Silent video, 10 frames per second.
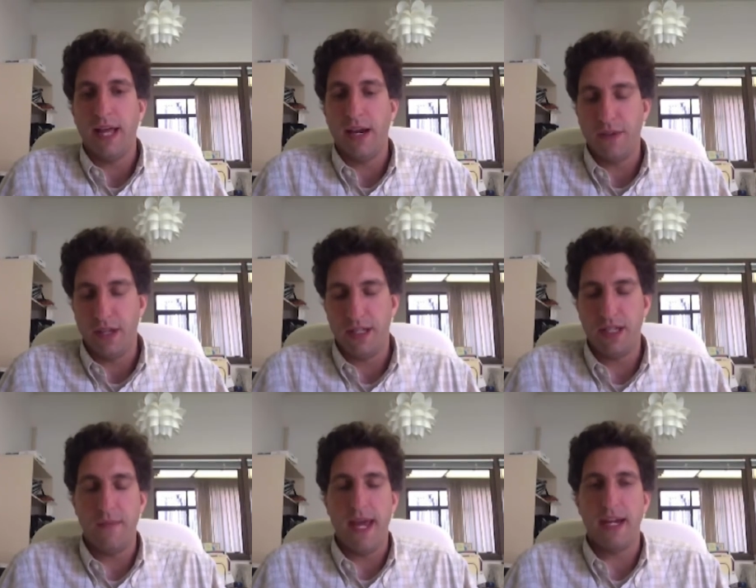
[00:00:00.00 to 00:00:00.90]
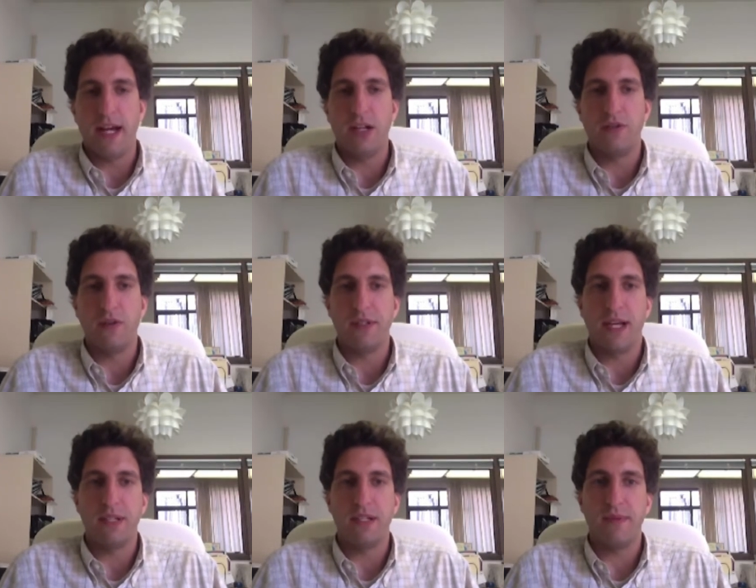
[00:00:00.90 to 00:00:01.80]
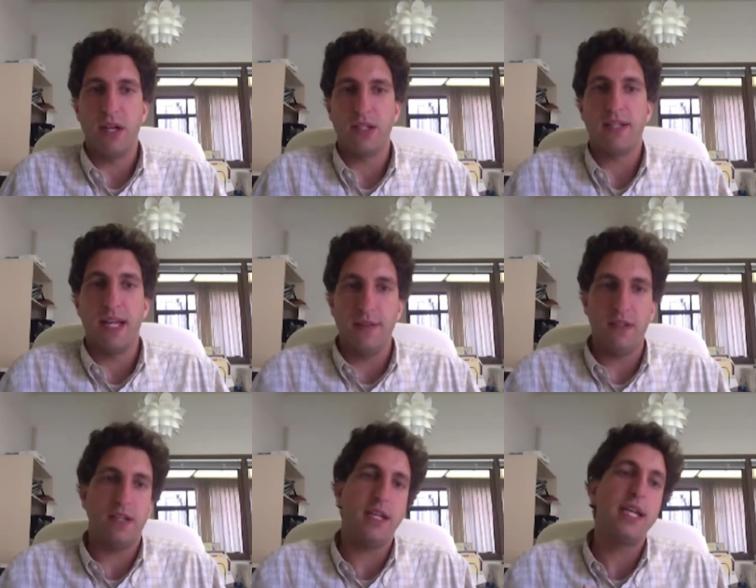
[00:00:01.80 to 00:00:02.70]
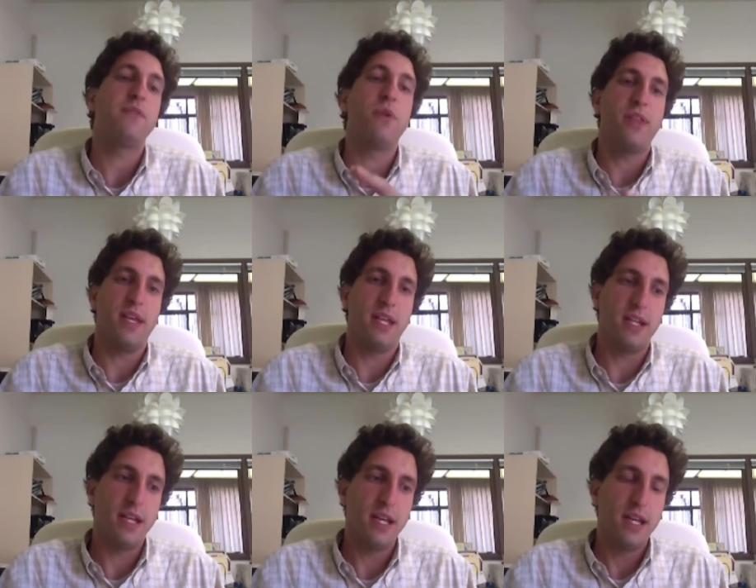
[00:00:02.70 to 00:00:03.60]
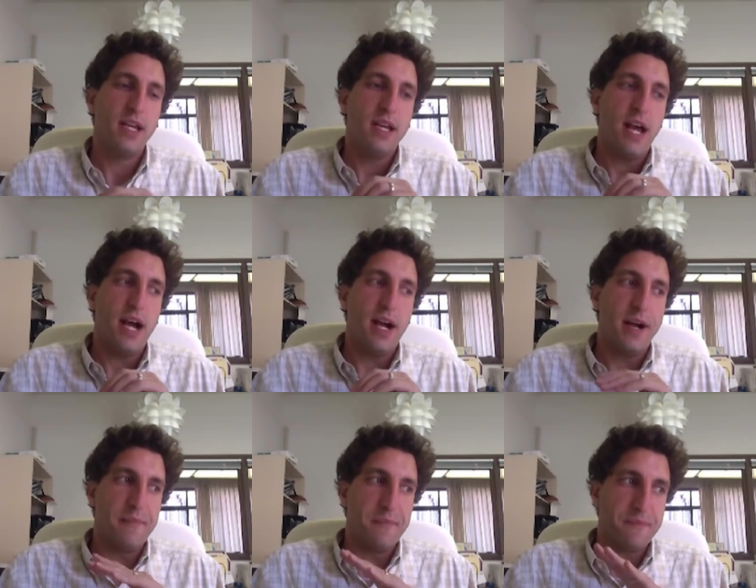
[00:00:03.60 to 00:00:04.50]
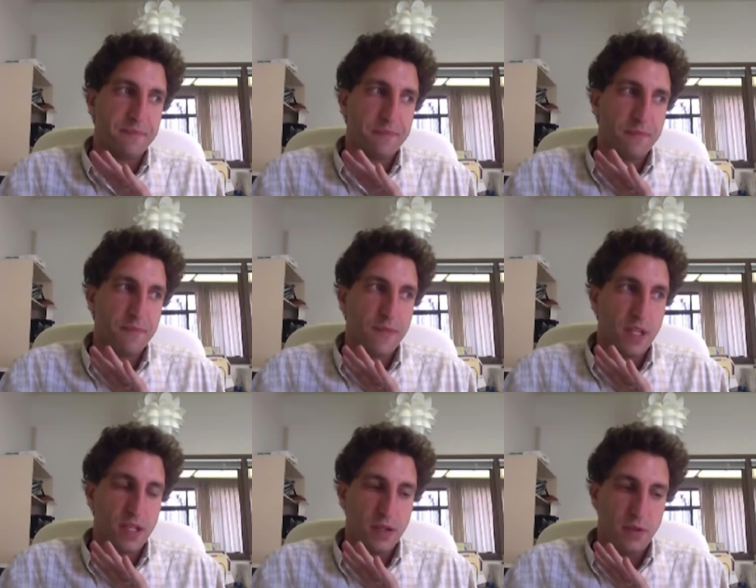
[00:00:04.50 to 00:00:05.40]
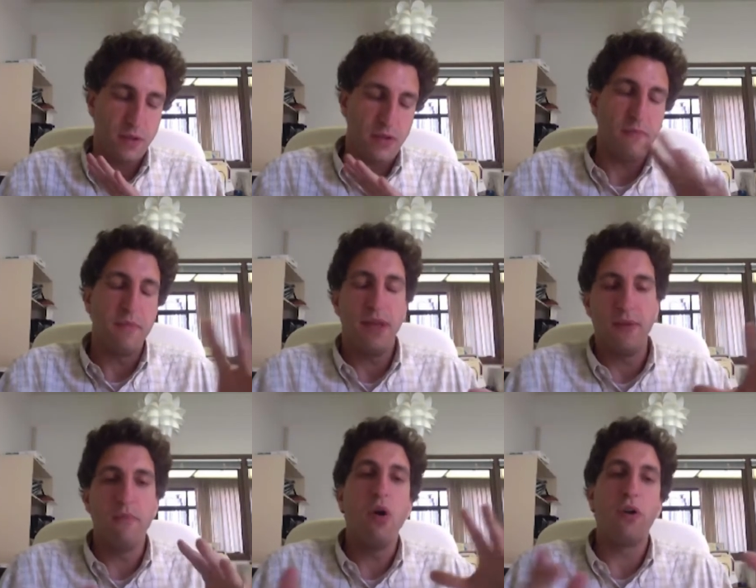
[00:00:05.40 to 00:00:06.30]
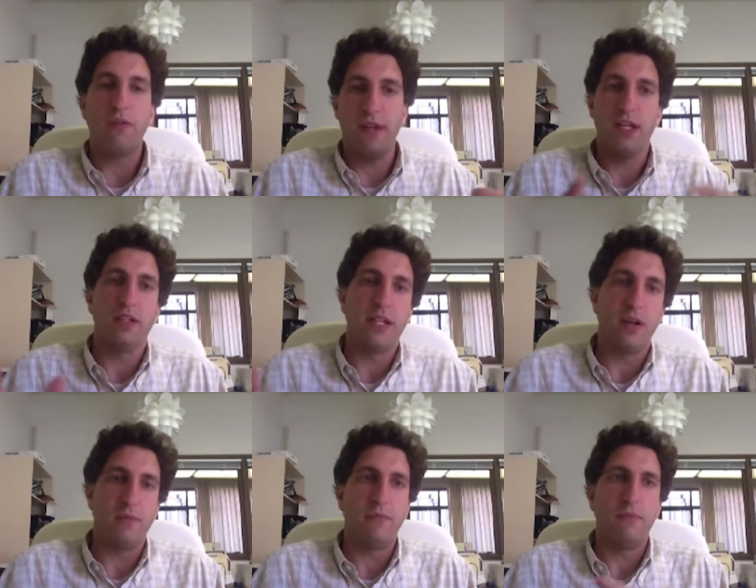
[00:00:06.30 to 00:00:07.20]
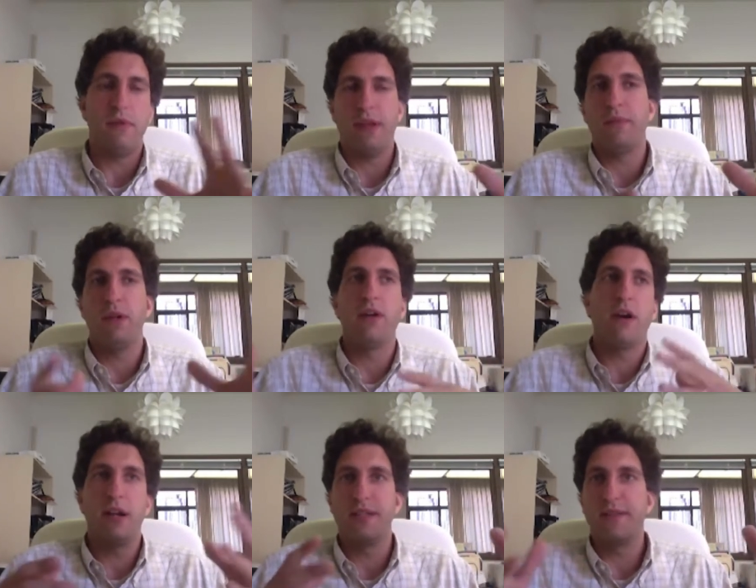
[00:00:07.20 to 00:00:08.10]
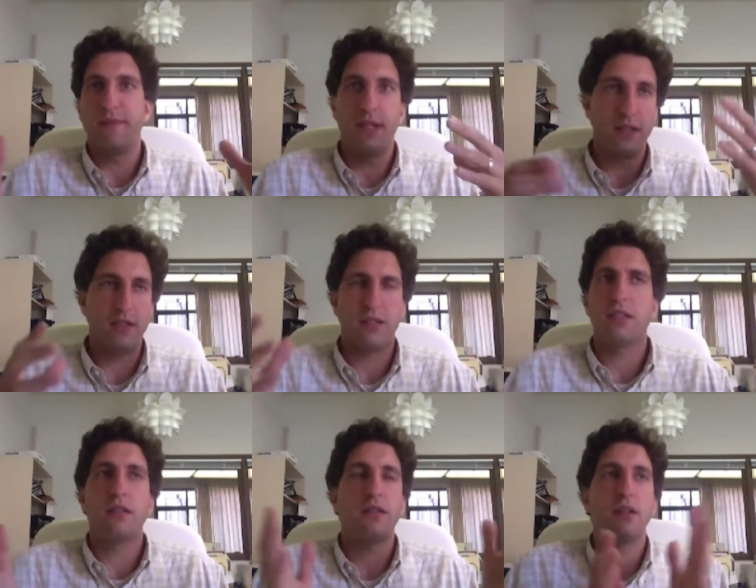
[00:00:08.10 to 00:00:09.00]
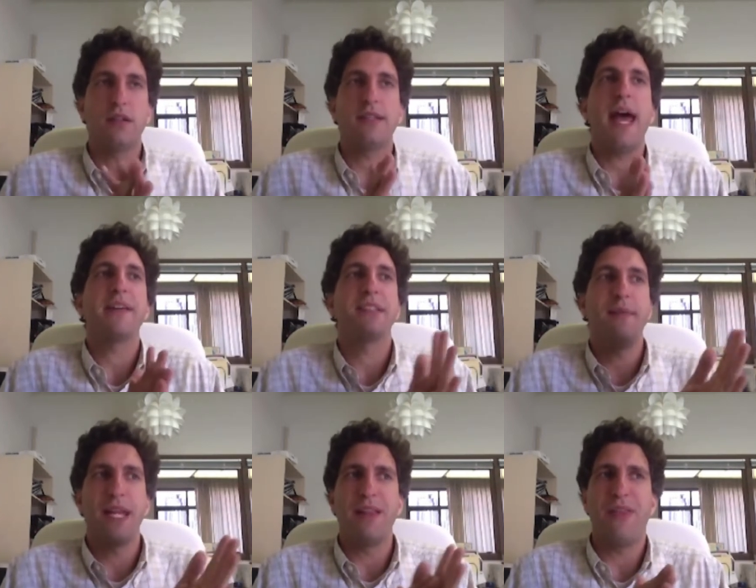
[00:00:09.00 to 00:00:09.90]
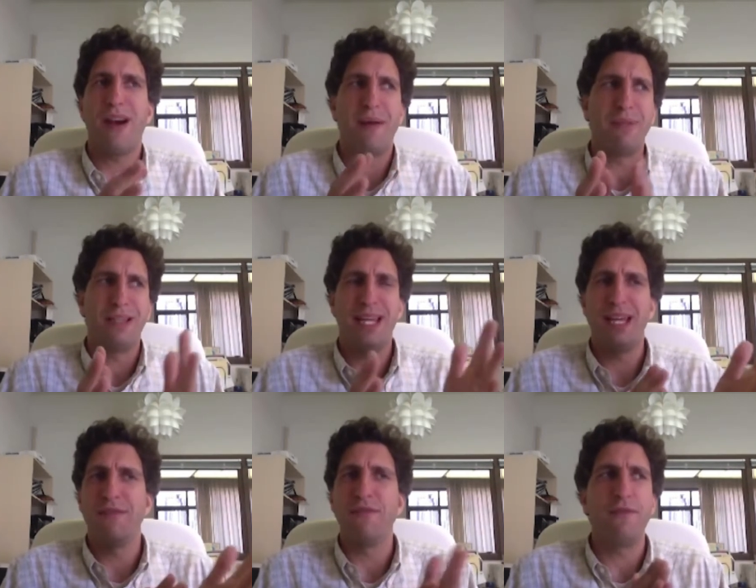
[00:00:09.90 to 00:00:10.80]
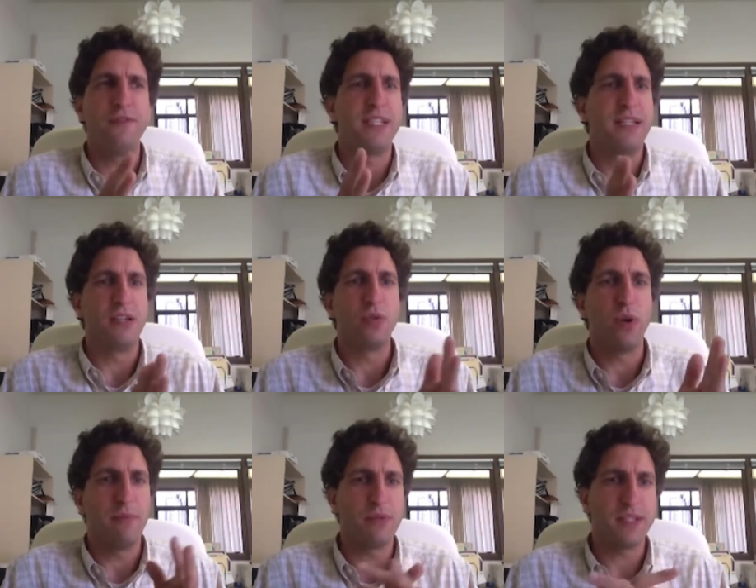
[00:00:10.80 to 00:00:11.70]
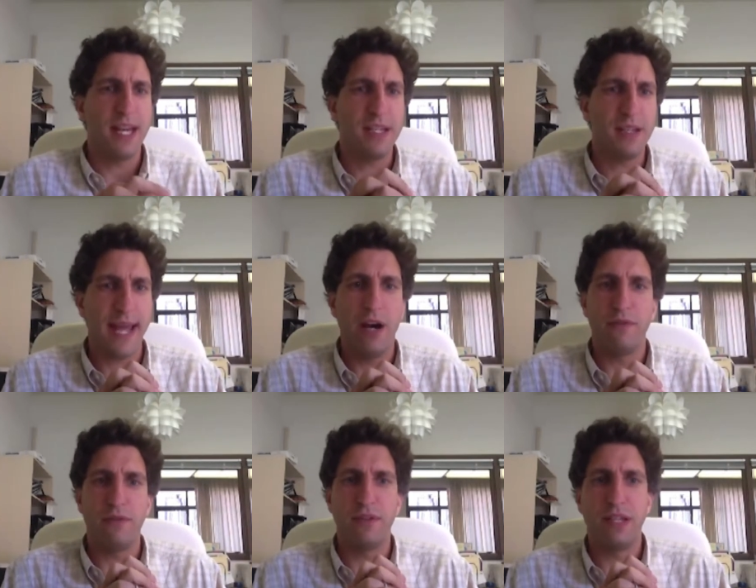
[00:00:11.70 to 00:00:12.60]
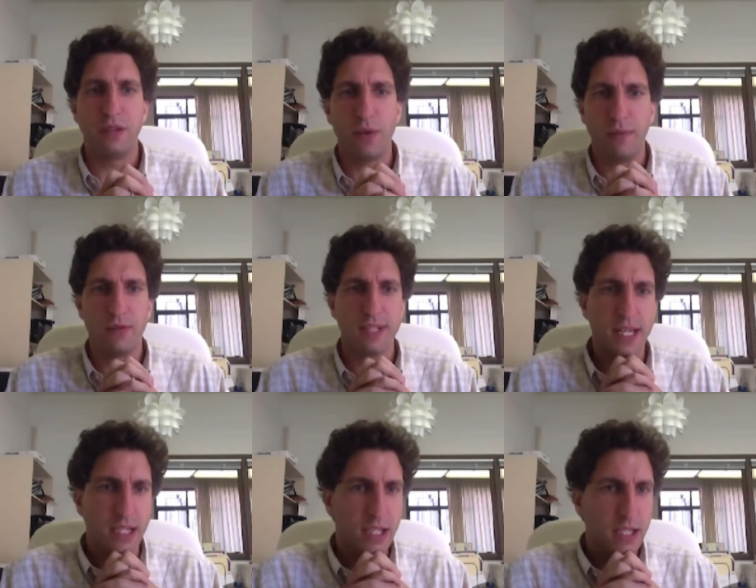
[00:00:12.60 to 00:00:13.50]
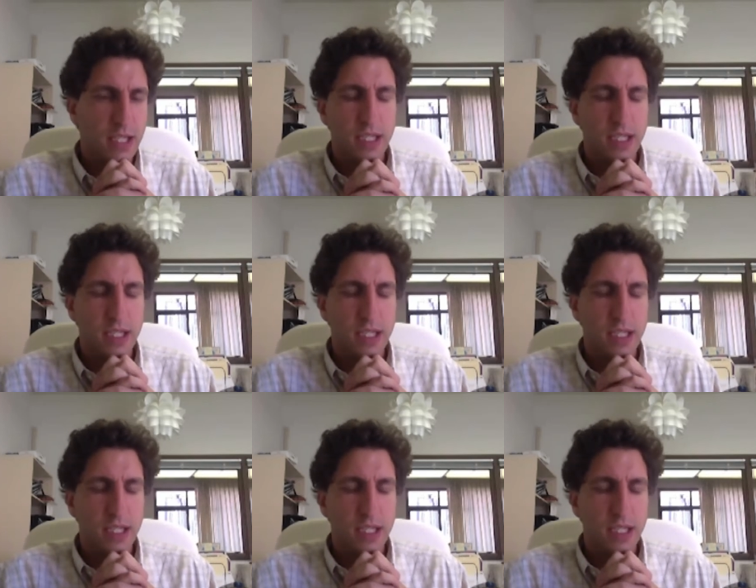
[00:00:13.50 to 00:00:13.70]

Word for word: lot of the debate and controversy comes in. Especially is that even within the motor field, I think mirror neurons have been, it's estimated that they're, I believe, 15 to 20%, account for 15 to 20%